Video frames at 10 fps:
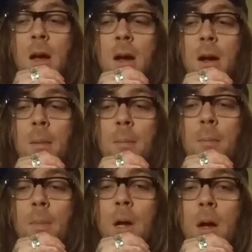
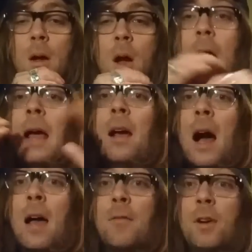
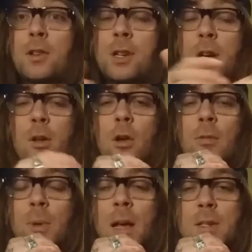High functioning
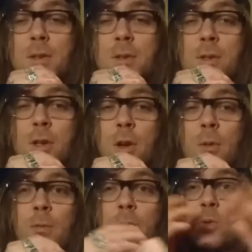Nerf blasters.
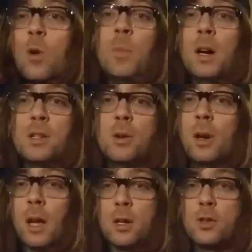For $12 you
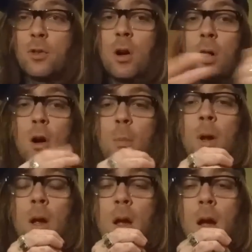can get a strong
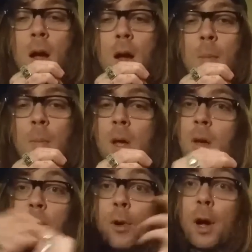arm.
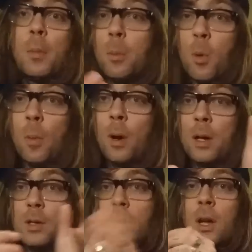For a couple more
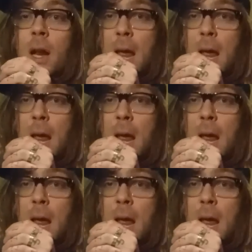bucks you can